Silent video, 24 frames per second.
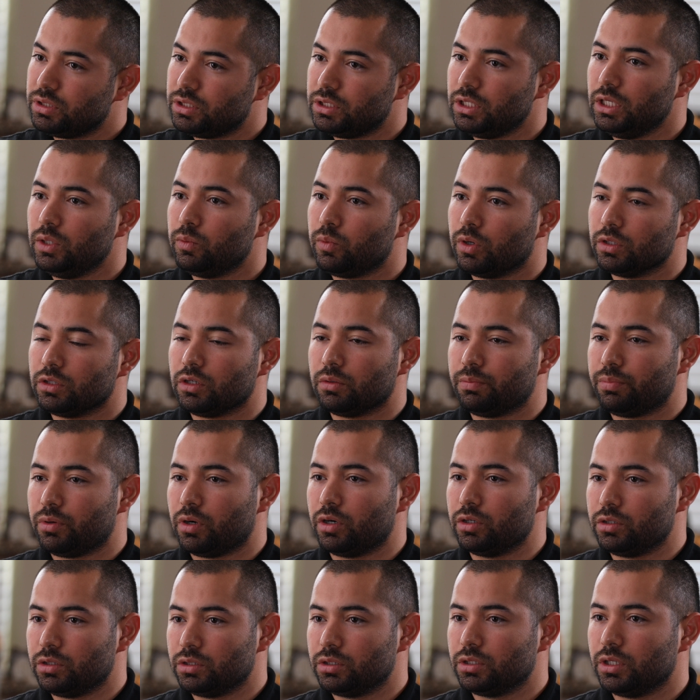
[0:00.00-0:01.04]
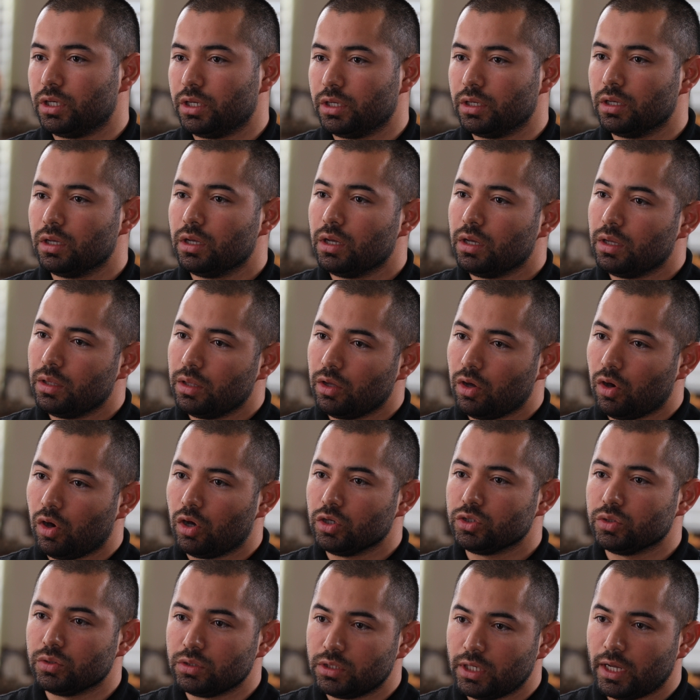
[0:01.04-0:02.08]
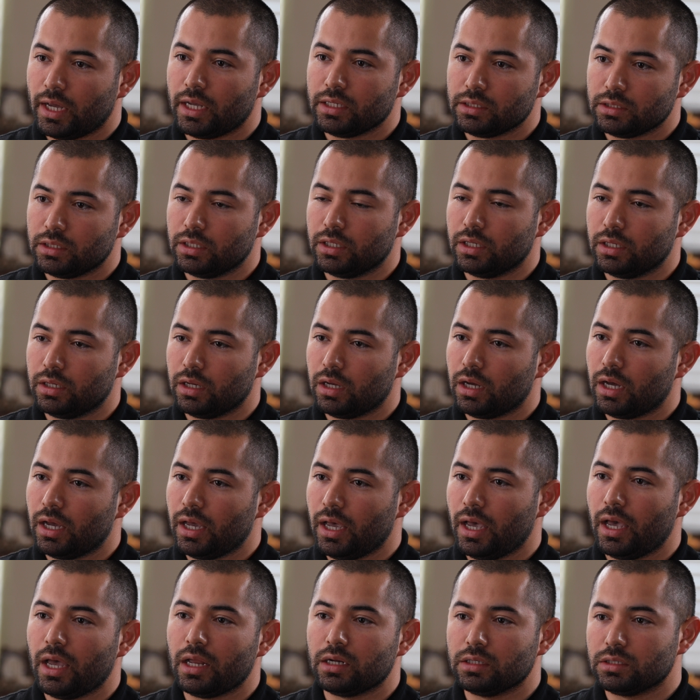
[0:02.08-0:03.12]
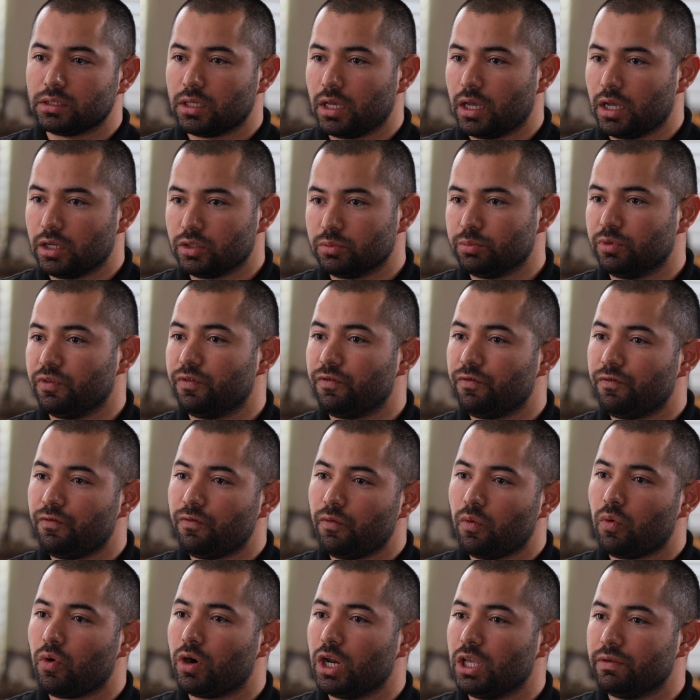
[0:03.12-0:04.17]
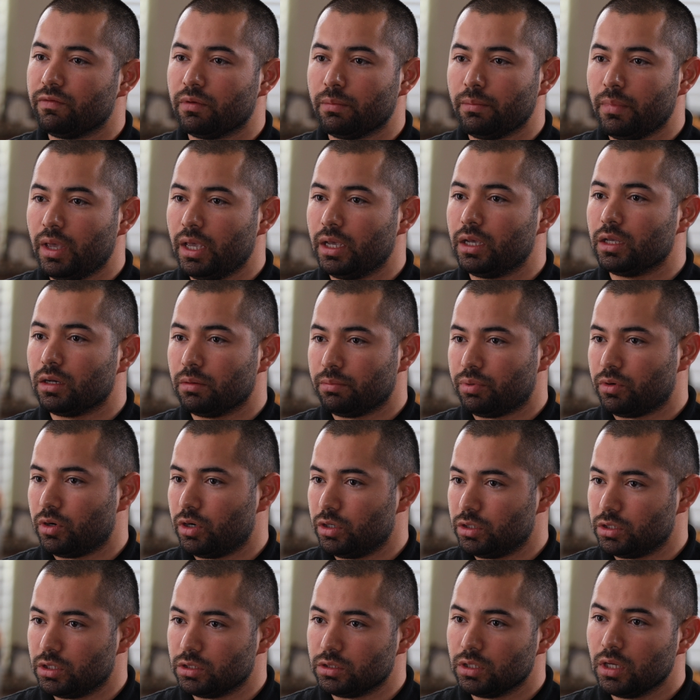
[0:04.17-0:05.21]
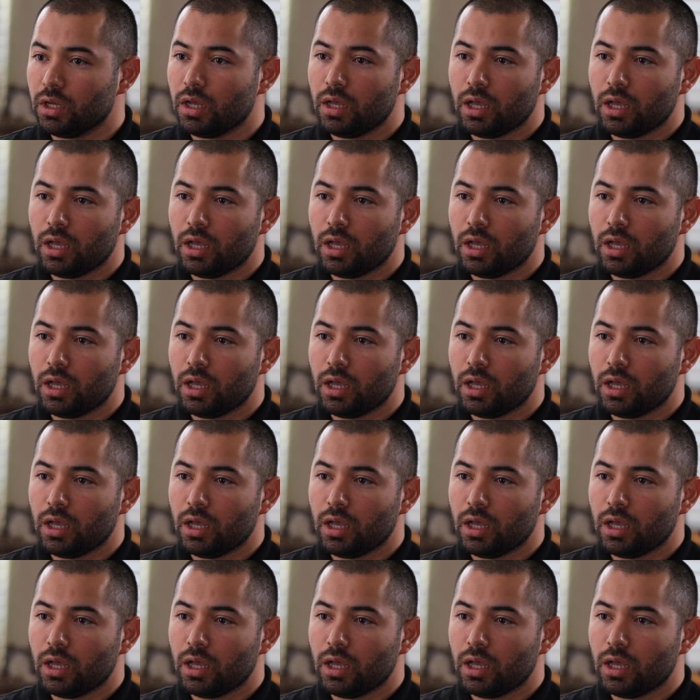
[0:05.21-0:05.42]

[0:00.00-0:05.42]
see what they're purchasing also test it ahead of schedule before even making a purchase.